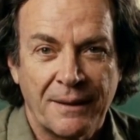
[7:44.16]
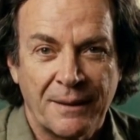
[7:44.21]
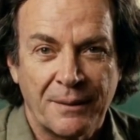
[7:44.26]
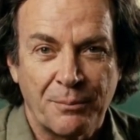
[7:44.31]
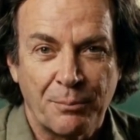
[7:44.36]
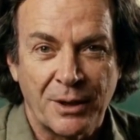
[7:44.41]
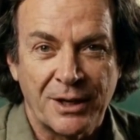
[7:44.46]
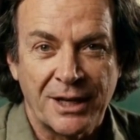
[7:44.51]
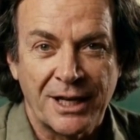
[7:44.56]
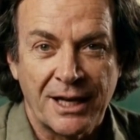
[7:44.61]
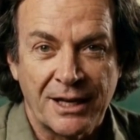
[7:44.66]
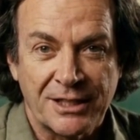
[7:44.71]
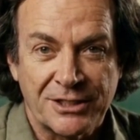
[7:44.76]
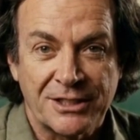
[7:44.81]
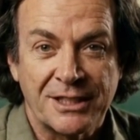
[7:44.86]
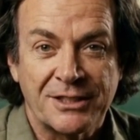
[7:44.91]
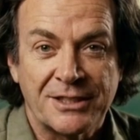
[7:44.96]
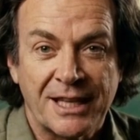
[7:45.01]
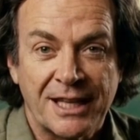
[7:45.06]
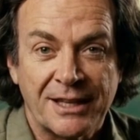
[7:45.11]
But here's
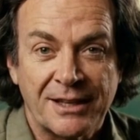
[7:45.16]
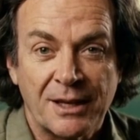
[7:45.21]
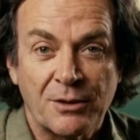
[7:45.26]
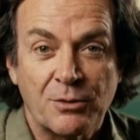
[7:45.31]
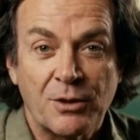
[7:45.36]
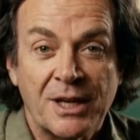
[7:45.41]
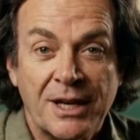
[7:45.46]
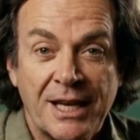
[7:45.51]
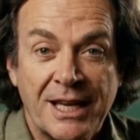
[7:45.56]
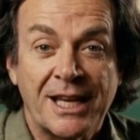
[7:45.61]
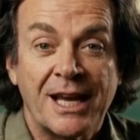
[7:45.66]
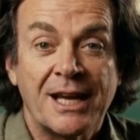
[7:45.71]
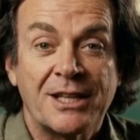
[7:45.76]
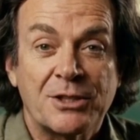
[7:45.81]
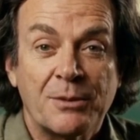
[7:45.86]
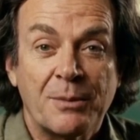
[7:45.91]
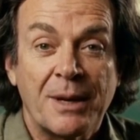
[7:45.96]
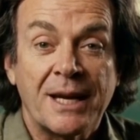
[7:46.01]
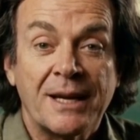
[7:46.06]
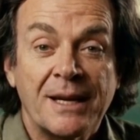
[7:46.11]
the thing that really
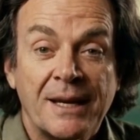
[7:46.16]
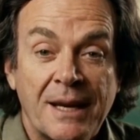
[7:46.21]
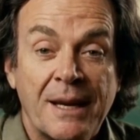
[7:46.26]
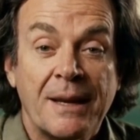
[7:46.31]
gets me.